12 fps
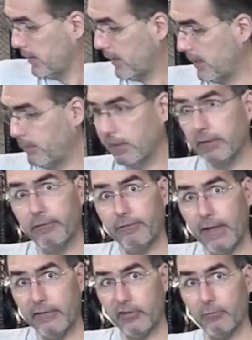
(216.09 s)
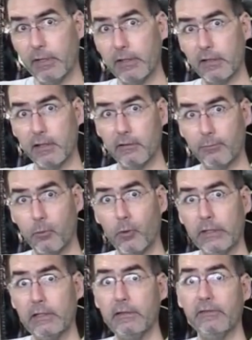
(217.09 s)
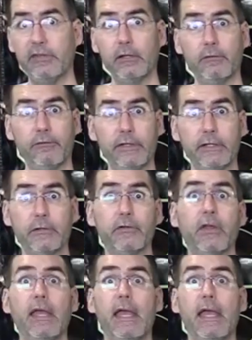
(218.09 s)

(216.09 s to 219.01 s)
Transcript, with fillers: keeping the face of my glove pointed to center field,